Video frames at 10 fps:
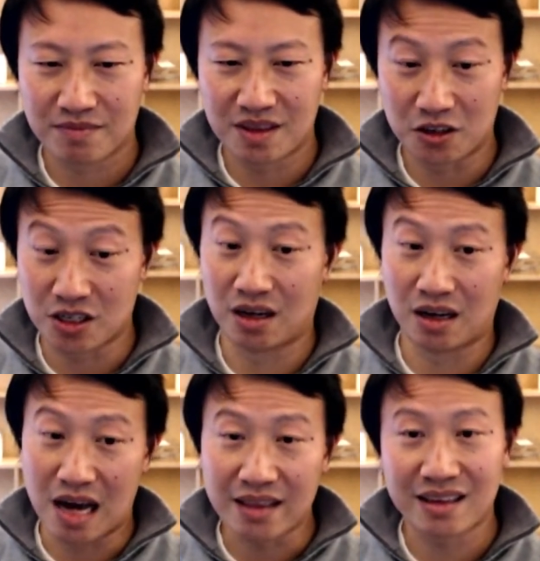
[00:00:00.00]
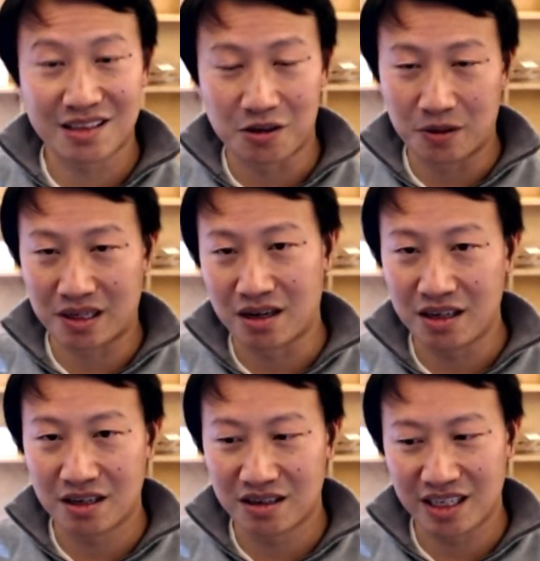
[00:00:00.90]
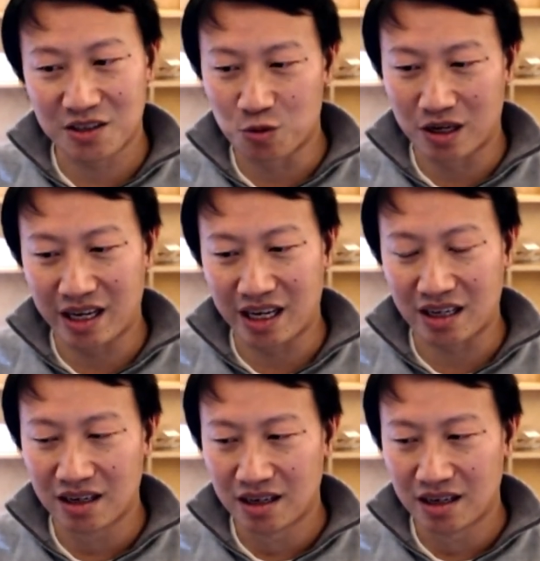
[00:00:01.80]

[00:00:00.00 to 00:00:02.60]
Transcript: There's a lot that's going on here. It's running